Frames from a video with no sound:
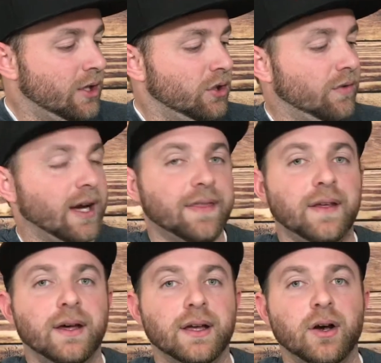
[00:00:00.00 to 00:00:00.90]
You've got
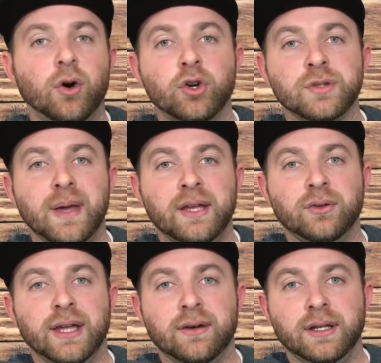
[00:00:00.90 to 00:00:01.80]
the owner's
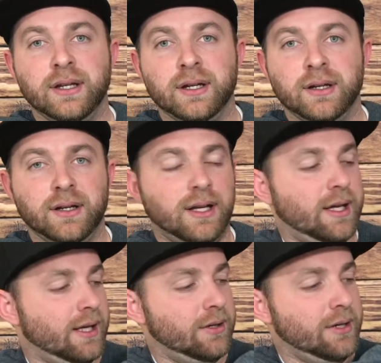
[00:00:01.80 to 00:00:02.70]
manual down here
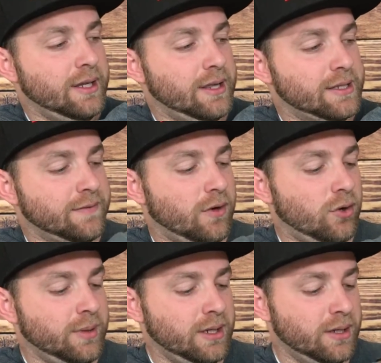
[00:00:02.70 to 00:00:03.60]
underneath this
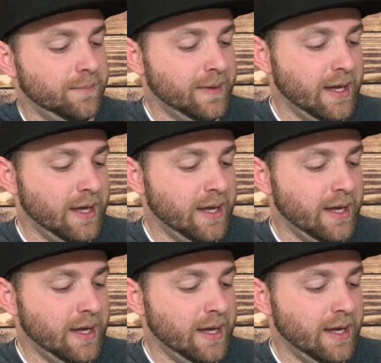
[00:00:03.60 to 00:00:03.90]
foam here.